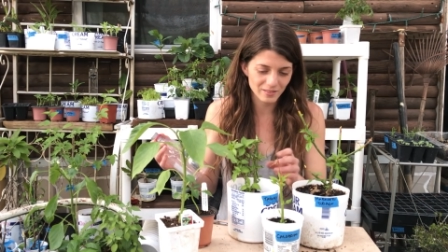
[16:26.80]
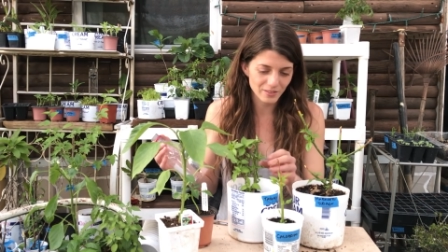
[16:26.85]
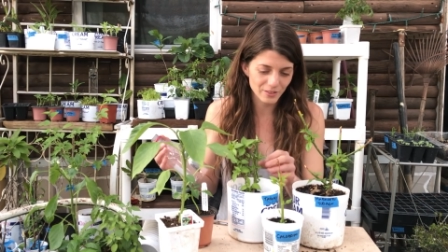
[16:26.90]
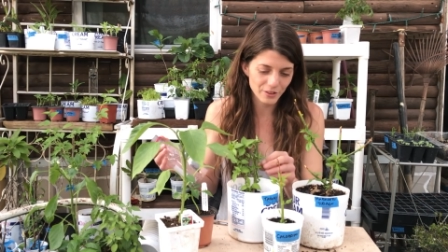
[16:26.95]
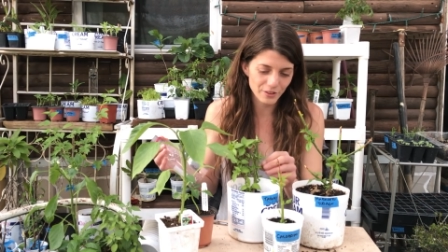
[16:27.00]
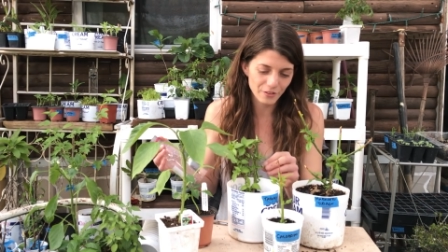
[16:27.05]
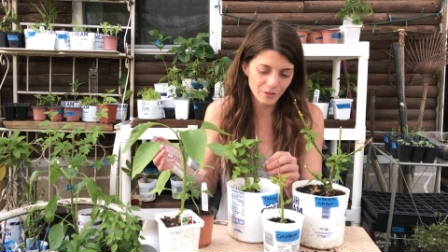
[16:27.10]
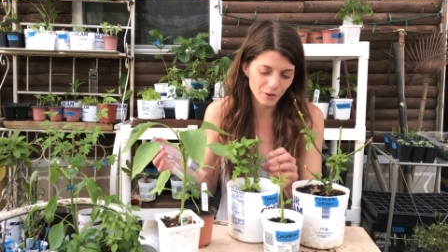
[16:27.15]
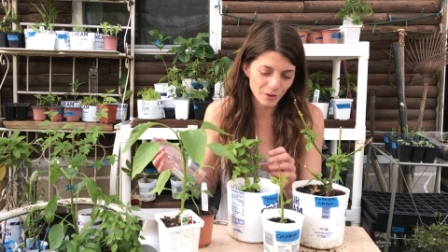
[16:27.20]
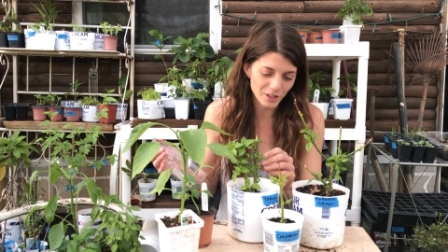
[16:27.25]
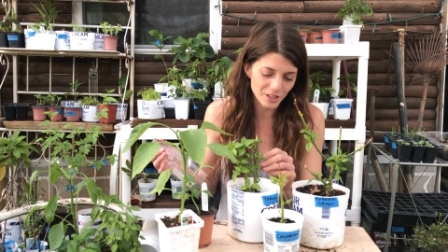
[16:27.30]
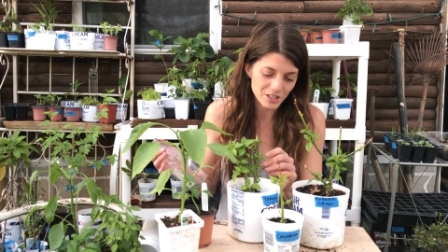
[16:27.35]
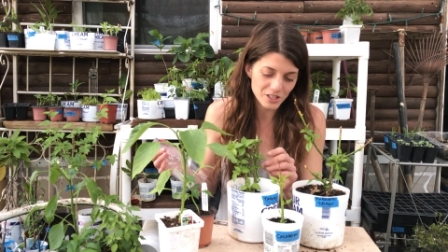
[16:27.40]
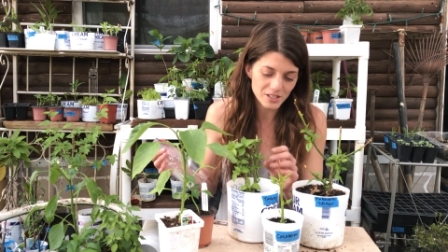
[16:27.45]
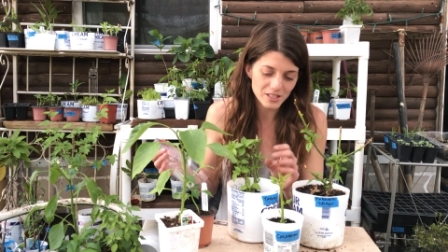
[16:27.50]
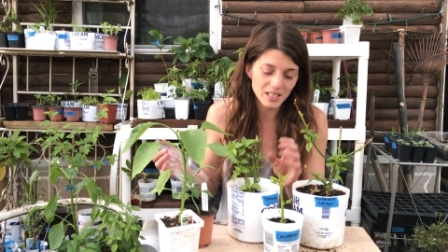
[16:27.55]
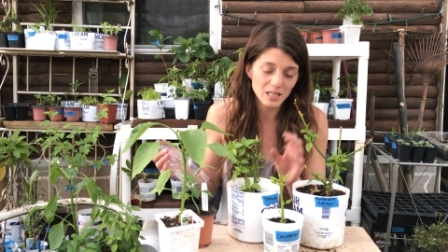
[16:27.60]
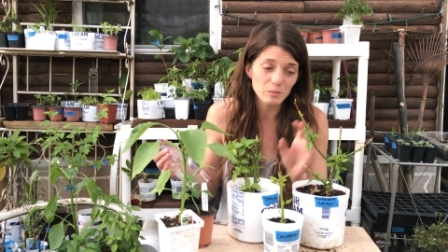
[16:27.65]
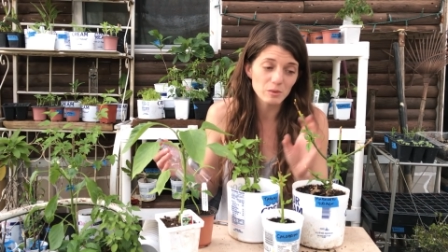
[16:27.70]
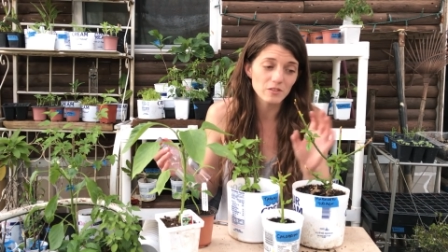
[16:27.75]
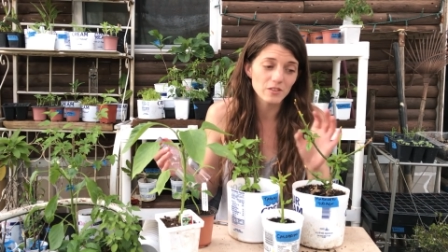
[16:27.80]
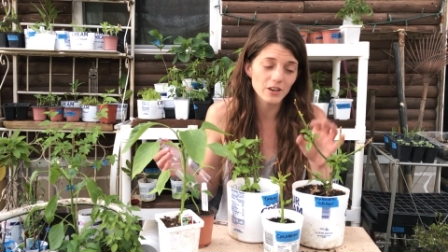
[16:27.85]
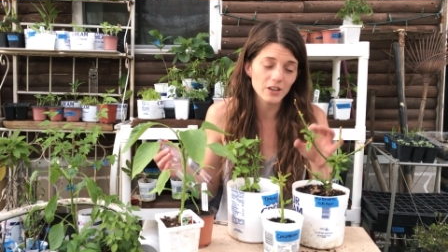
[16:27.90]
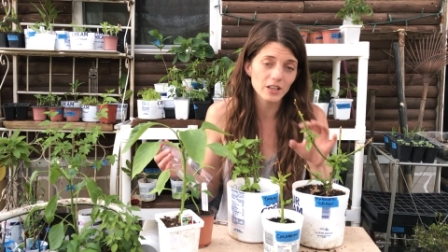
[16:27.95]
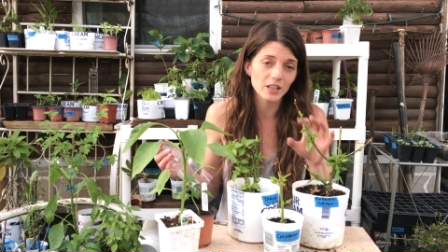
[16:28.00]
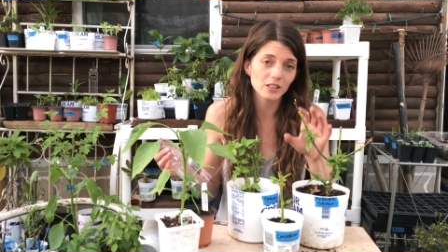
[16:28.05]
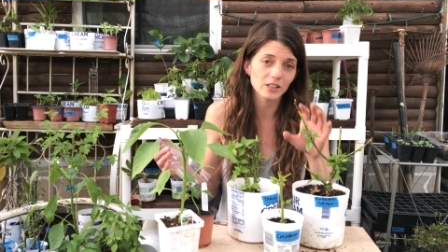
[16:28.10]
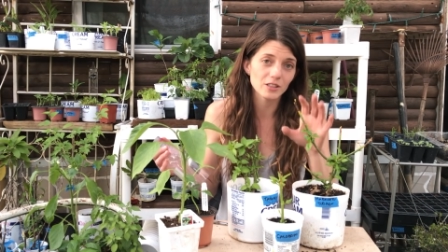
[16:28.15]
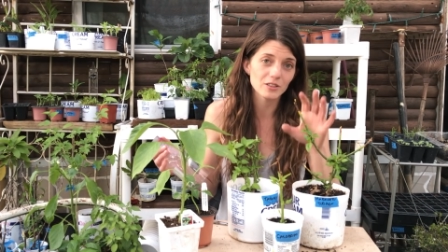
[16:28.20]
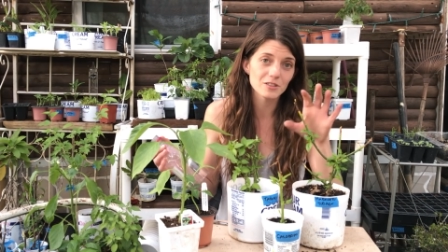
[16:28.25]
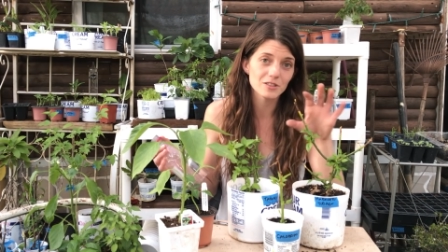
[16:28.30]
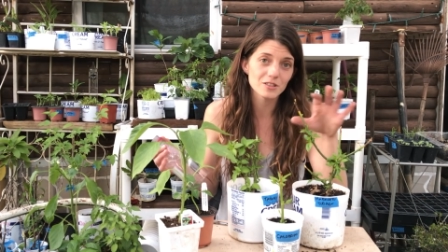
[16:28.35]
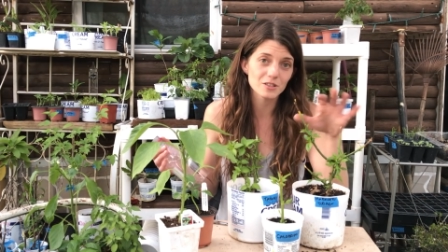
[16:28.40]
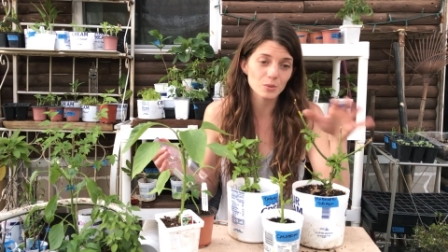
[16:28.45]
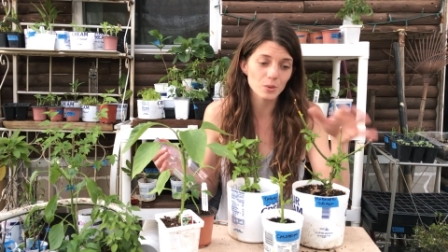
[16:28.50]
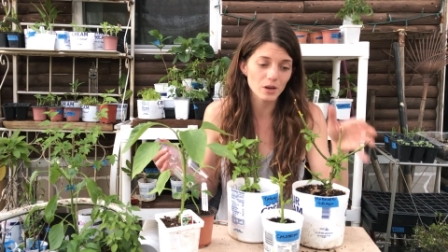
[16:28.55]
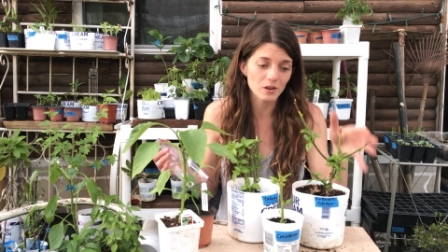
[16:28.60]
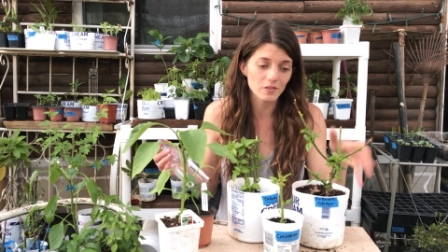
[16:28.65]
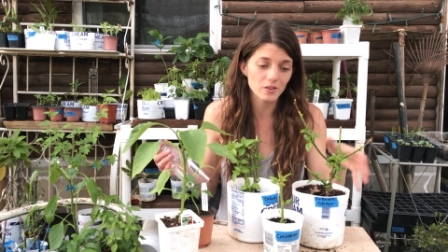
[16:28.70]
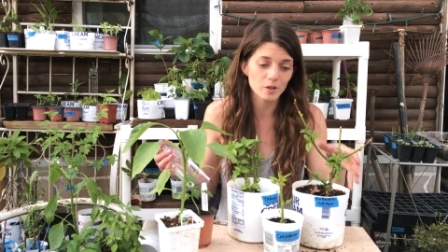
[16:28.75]
the foliage is going to be very close
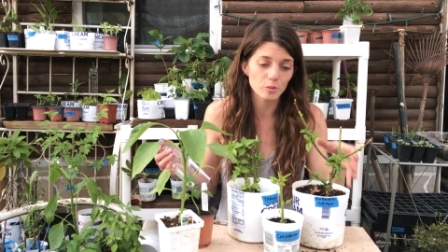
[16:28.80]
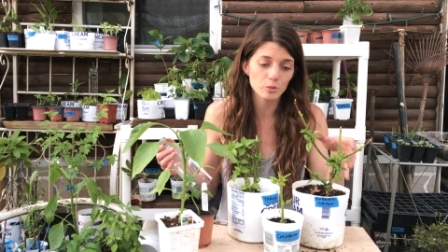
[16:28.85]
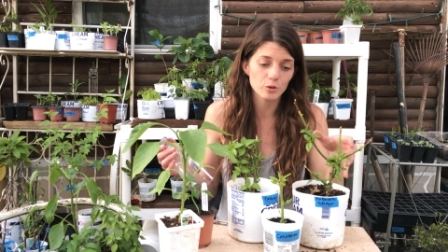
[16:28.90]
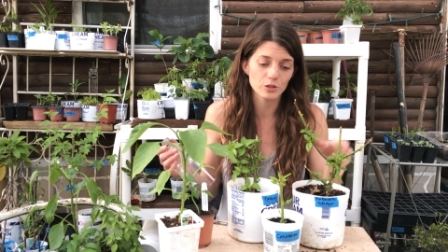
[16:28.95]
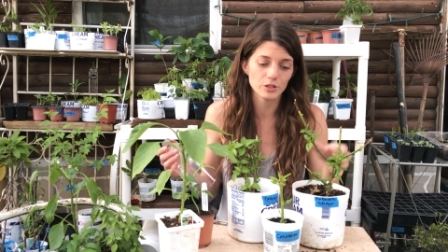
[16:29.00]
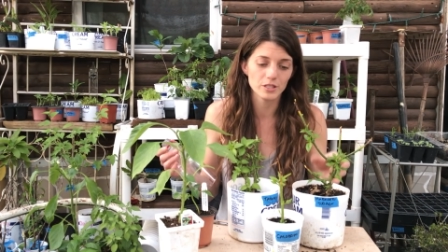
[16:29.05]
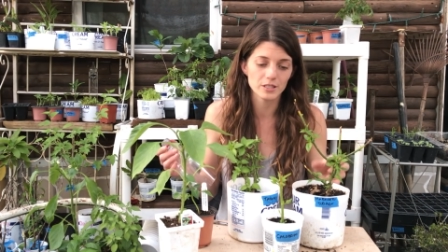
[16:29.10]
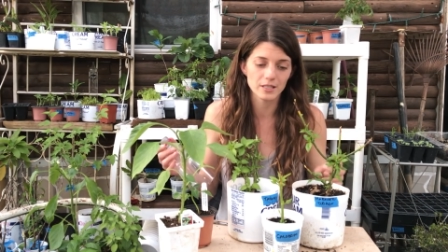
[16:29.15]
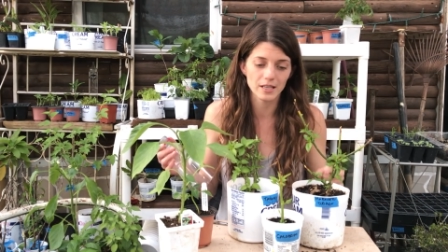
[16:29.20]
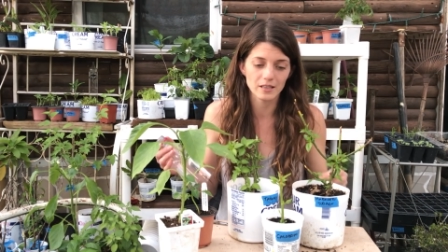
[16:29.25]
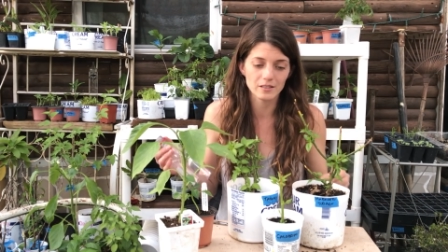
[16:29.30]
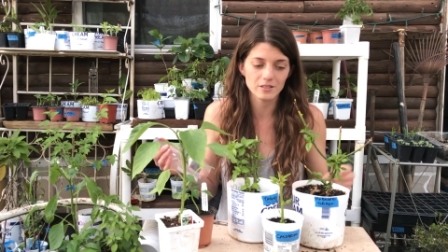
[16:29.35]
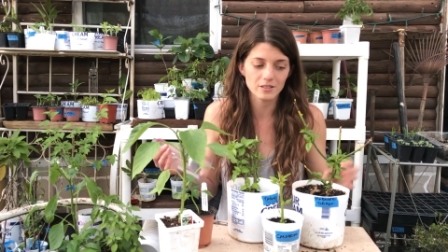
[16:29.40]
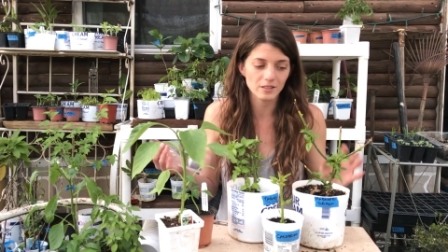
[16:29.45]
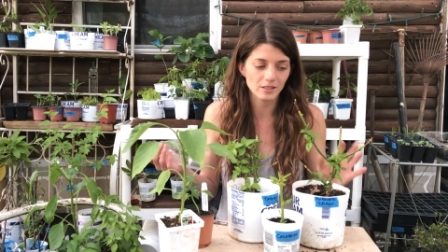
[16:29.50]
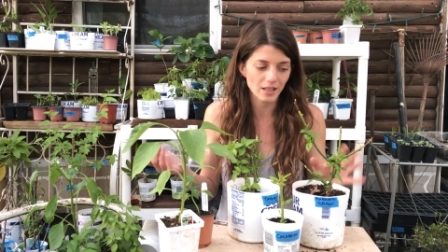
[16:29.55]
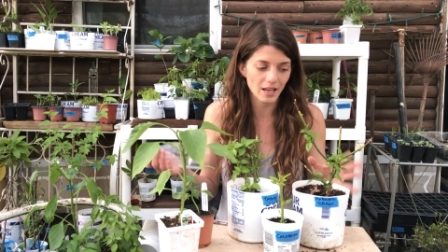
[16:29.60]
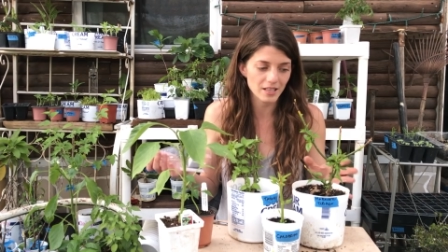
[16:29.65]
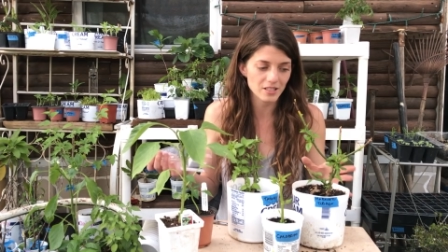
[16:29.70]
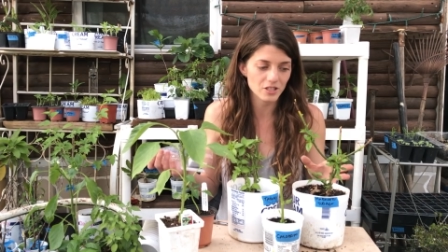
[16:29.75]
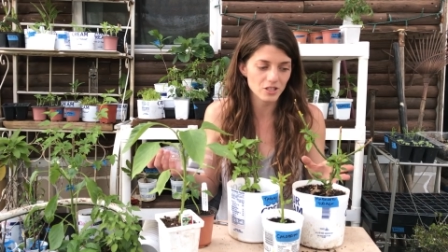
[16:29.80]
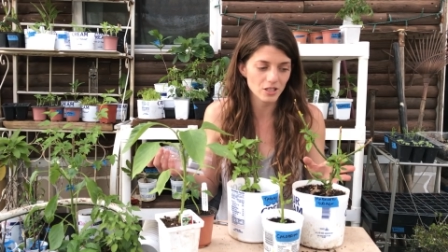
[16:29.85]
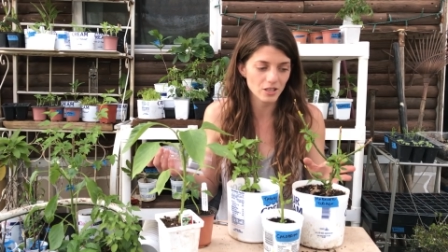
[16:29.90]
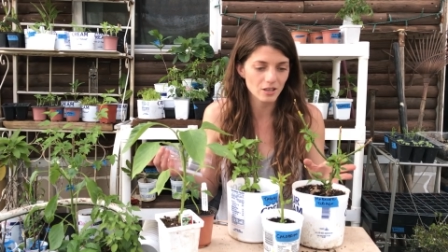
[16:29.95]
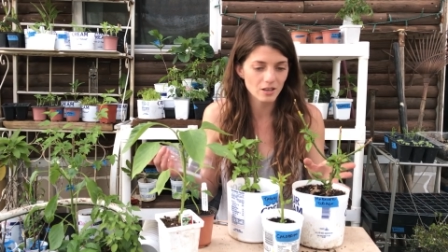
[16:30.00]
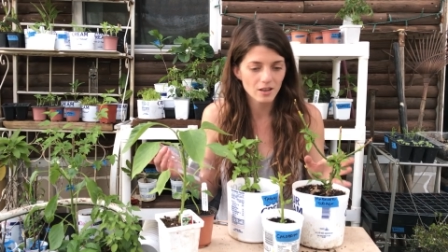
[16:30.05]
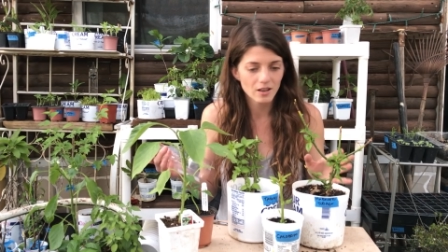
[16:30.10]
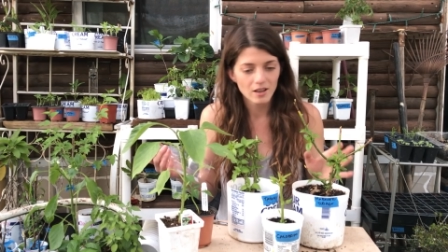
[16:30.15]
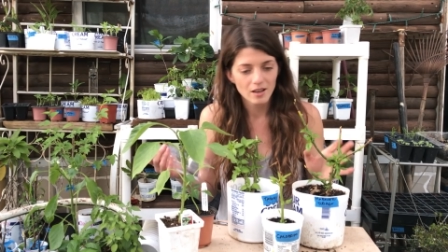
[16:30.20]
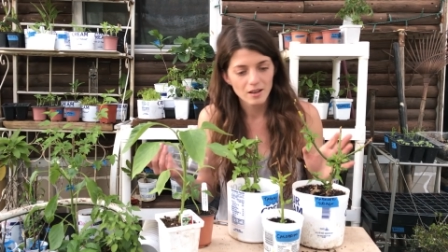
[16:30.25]
to wherever you prune it down to last year.